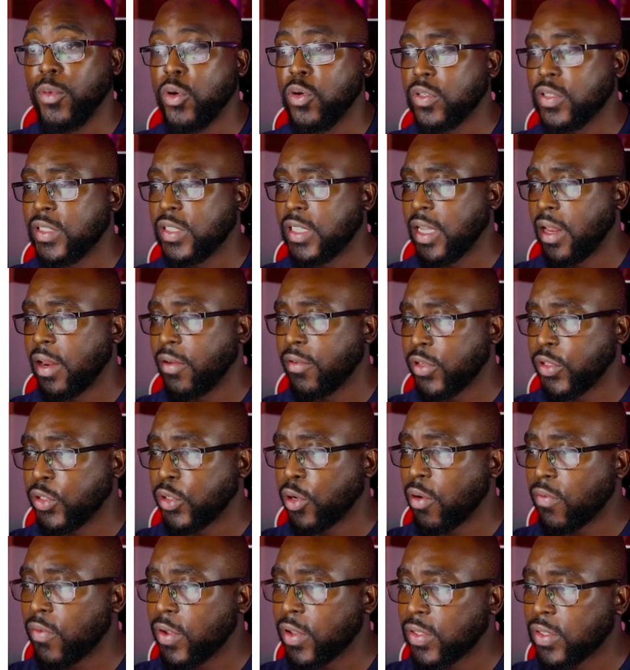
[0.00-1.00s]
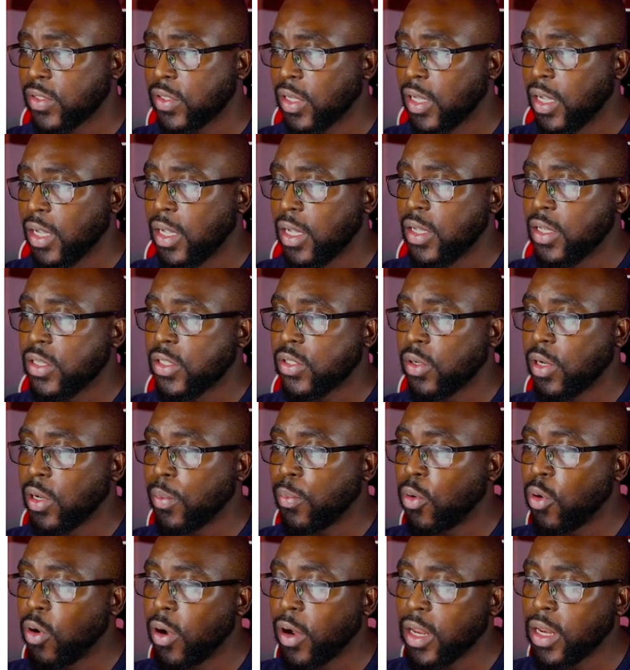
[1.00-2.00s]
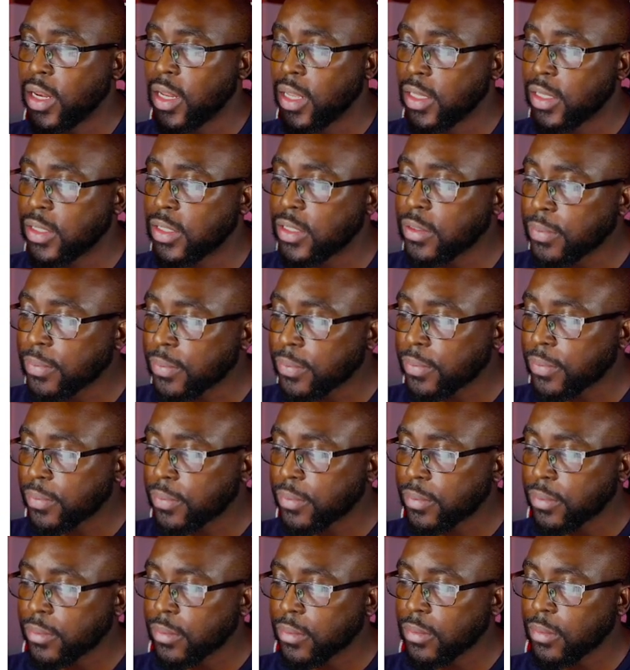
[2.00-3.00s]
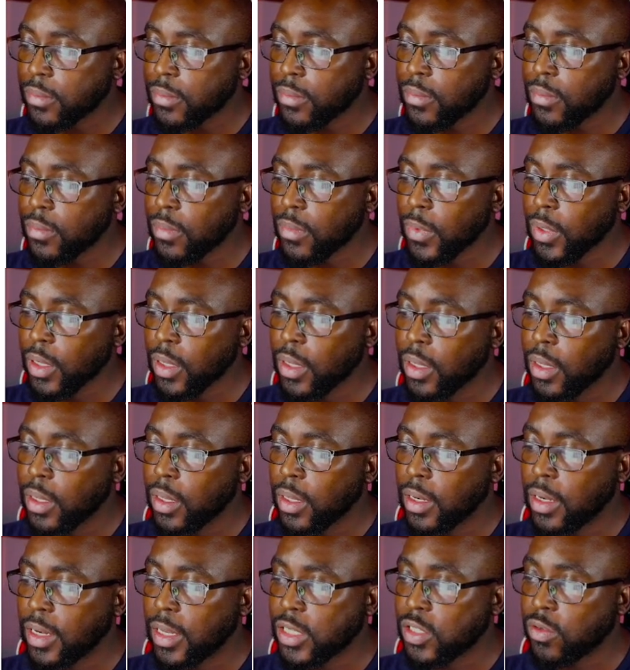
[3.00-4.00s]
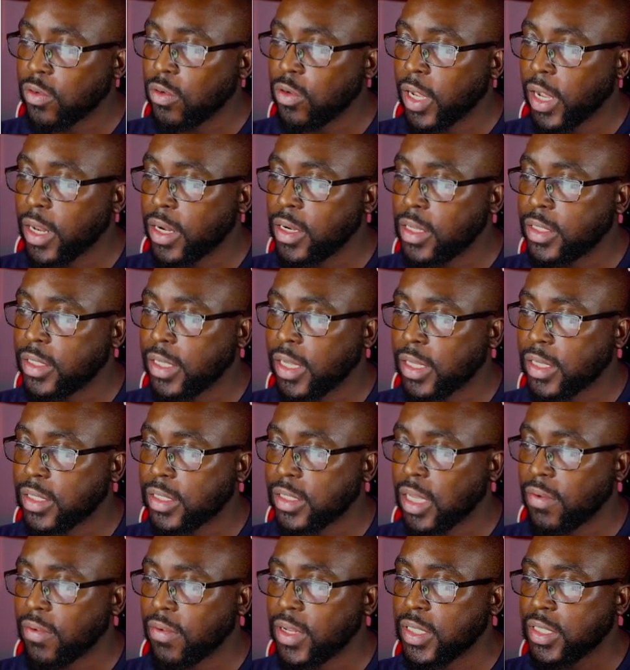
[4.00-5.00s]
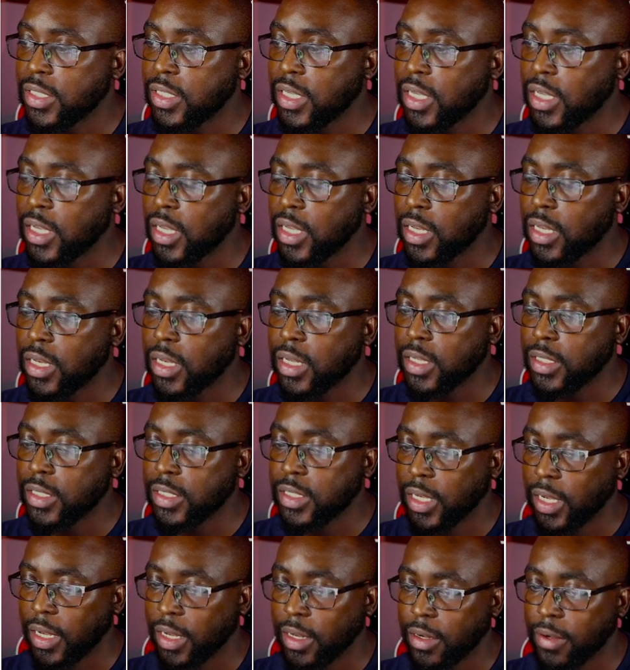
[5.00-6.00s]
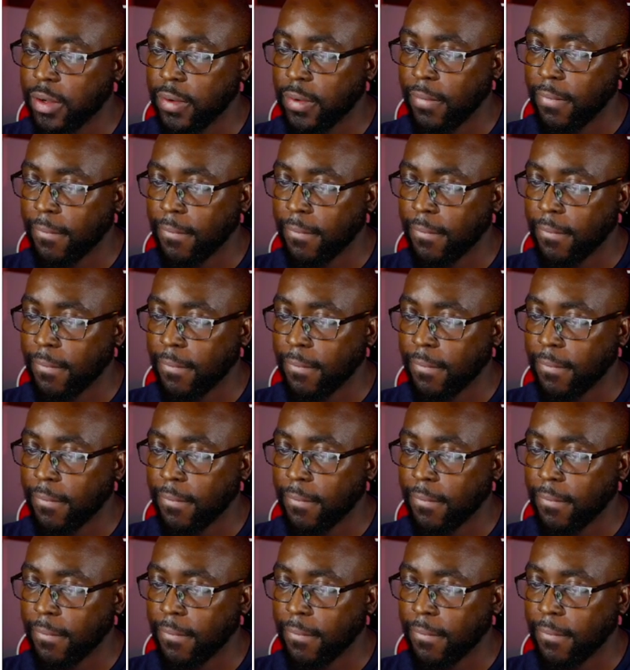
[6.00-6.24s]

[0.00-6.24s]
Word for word: servants. So the point is, let's look at the text 17, 10.